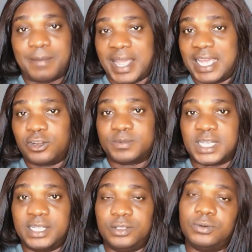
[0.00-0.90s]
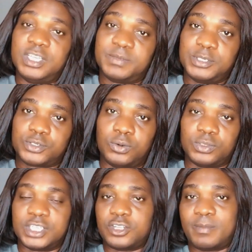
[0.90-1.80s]
I might end up telling you it's been
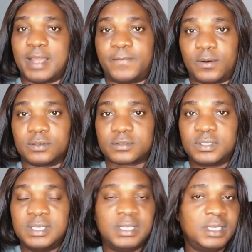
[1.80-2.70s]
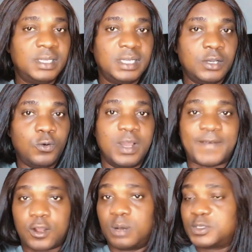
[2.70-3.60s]
sold. It's not my fault.
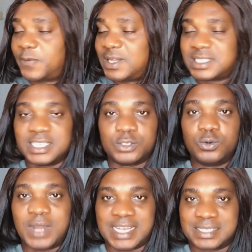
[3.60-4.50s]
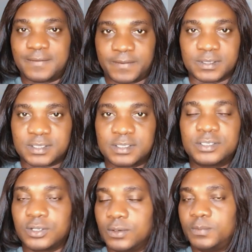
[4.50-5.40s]
Whoever comes first is who I serve first.
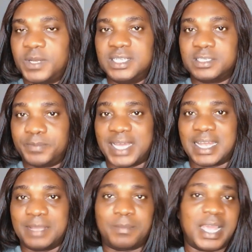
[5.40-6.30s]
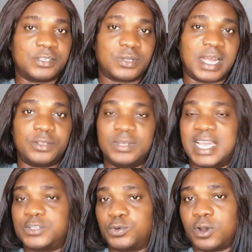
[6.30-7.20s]
So please bear that in mind so that you
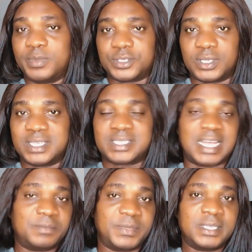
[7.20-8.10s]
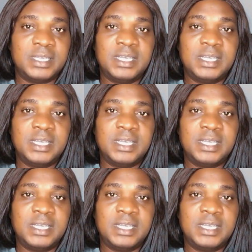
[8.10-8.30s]
guys will not misunderstand me.